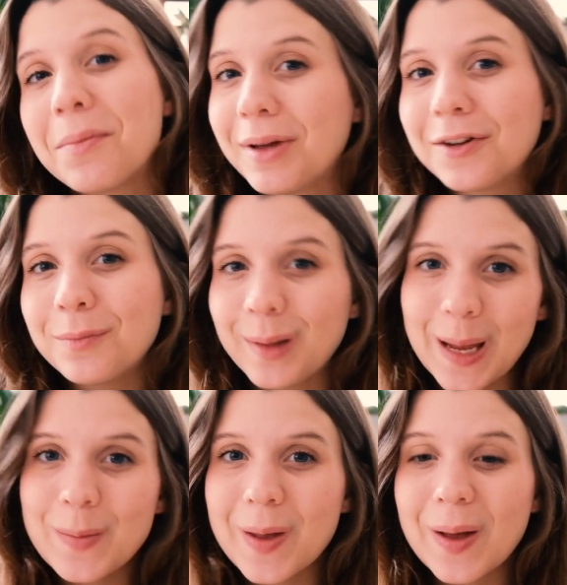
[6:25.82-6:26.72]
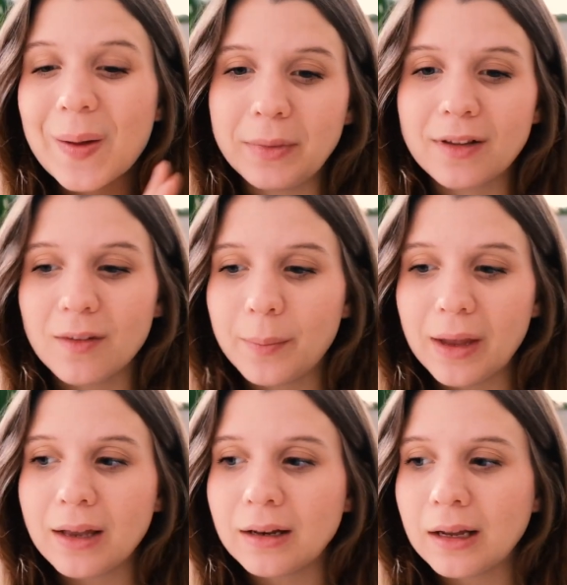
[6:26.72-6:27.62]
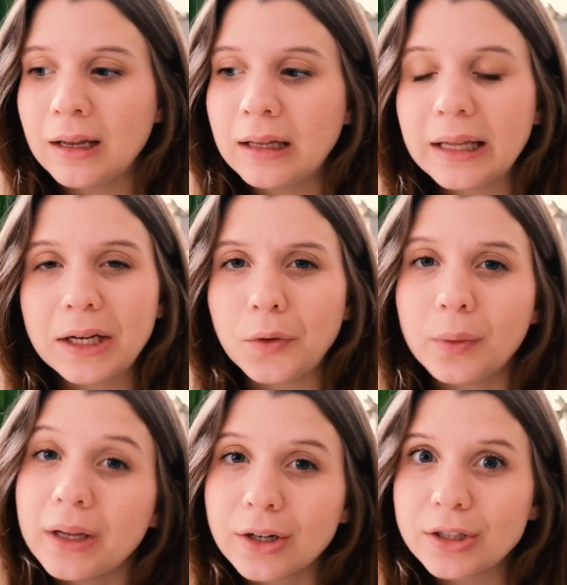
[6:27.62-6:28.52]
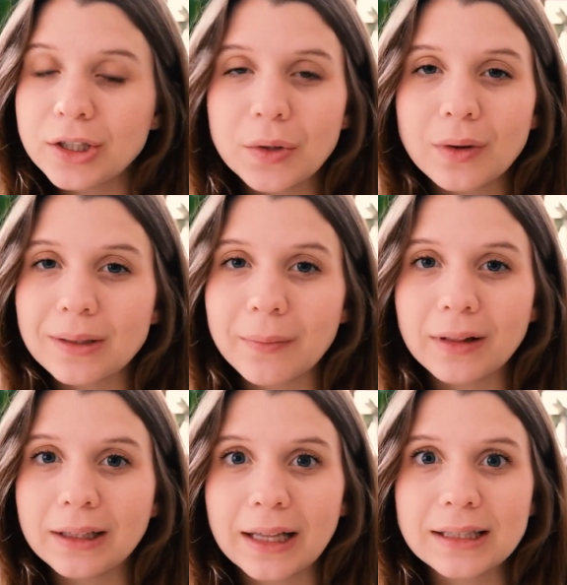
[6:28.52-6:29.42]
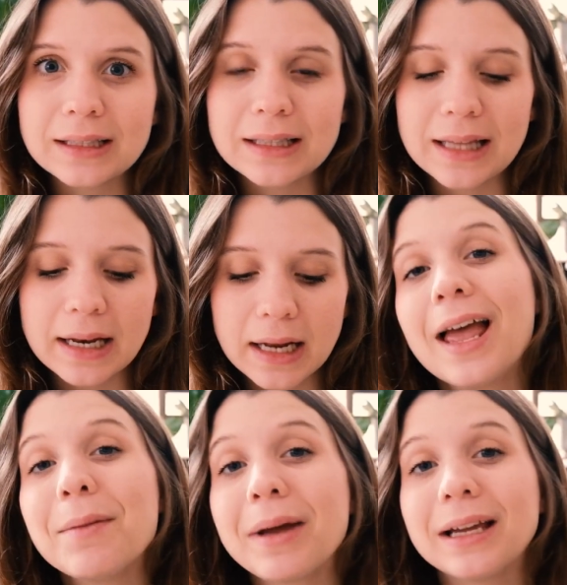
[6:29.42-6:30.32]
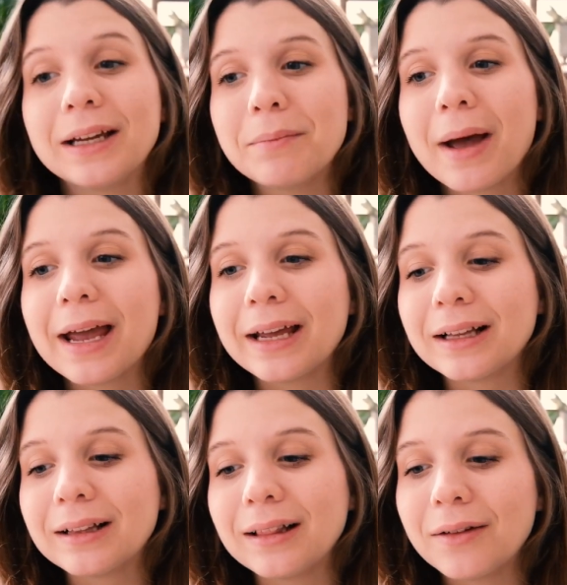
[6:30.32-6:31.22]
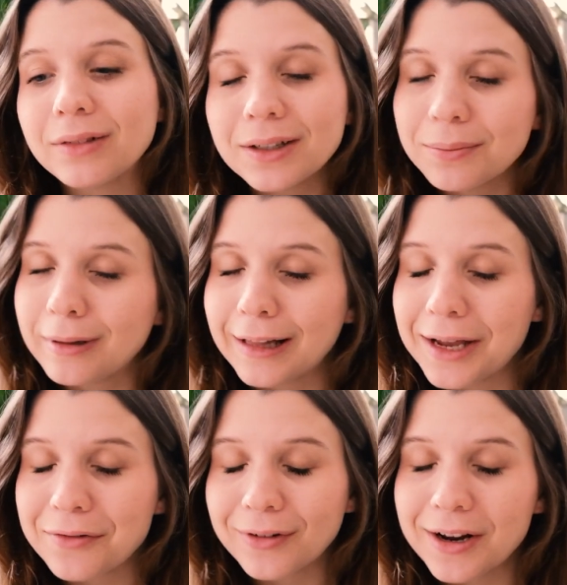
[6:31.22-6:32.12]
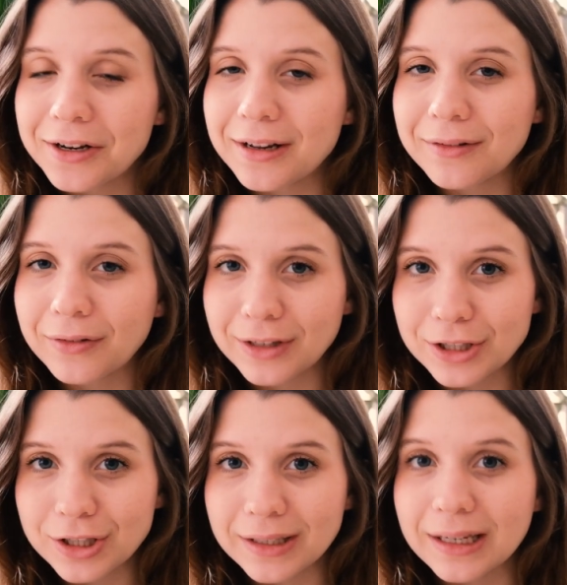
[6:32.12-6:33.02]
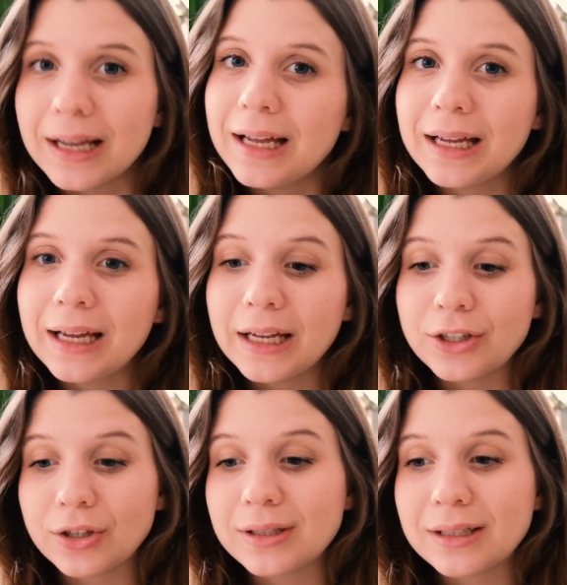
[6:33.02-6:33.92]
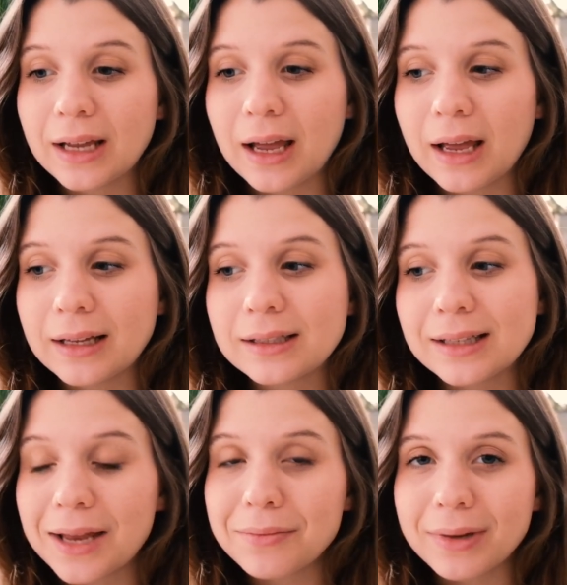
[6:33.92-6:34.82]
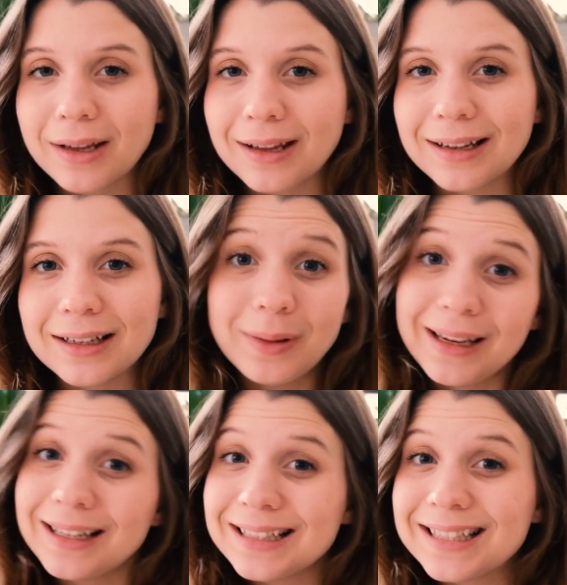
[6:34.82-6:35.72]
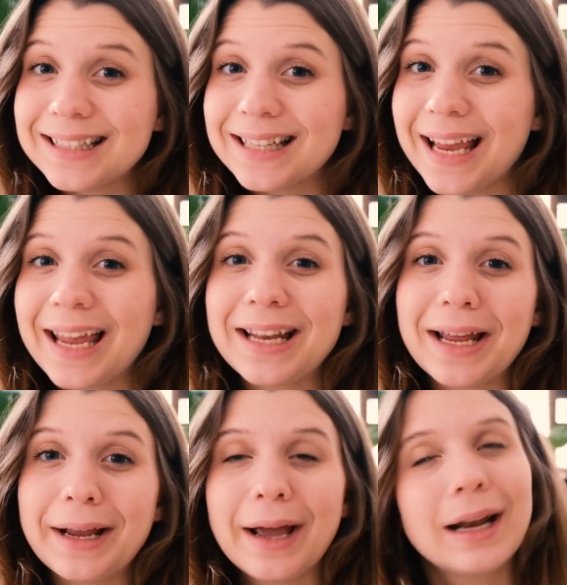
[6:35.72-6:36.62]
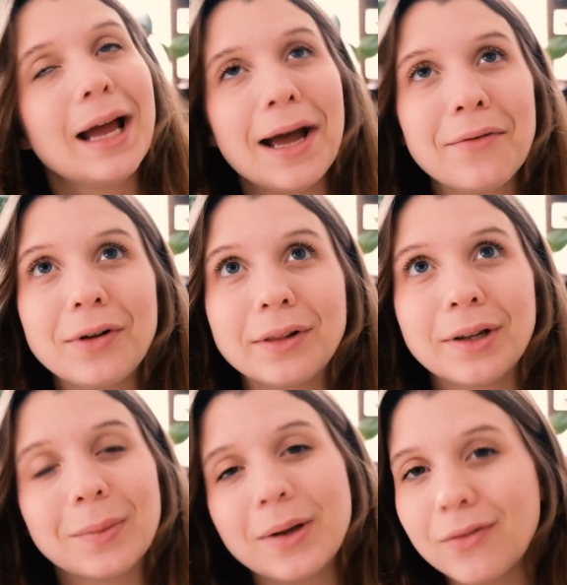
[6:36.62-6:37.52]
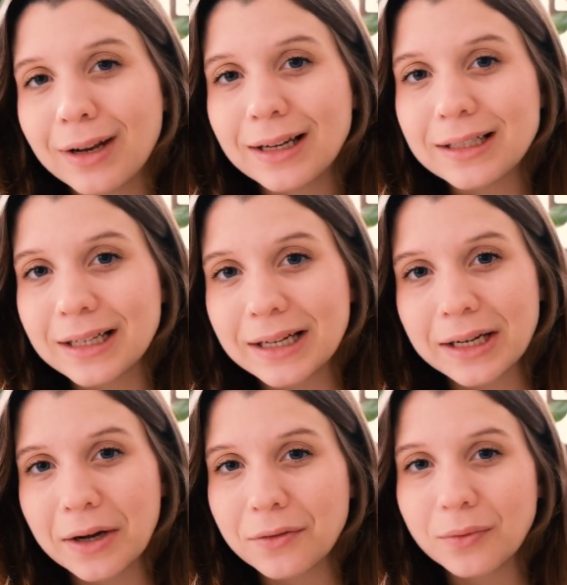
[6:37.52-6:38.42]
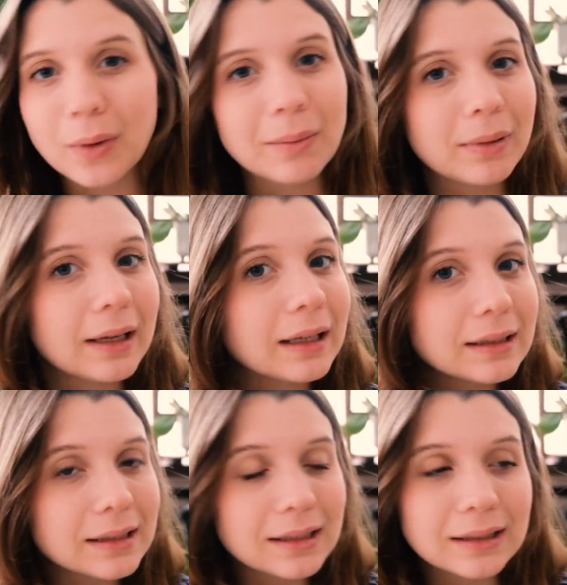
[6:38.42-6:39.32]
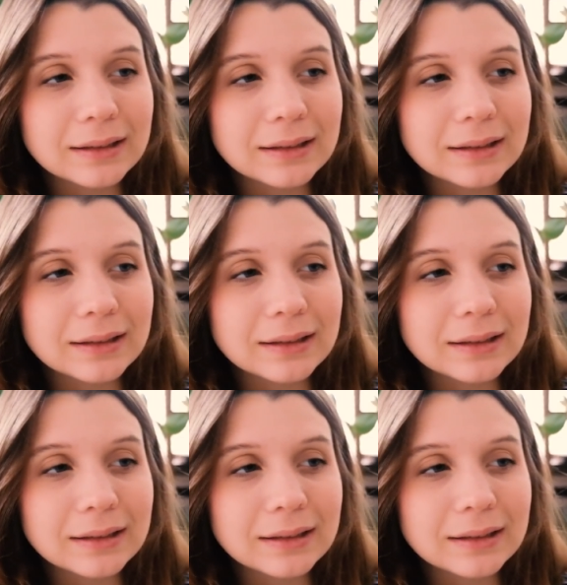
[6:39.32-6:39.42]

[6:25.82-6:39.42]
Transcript: bit of plant mail. It's been like a week or two or something like that since then. And my, my lovely plant friend Finchie just sent me plants, and I kind of have a little bit of an idea of what plants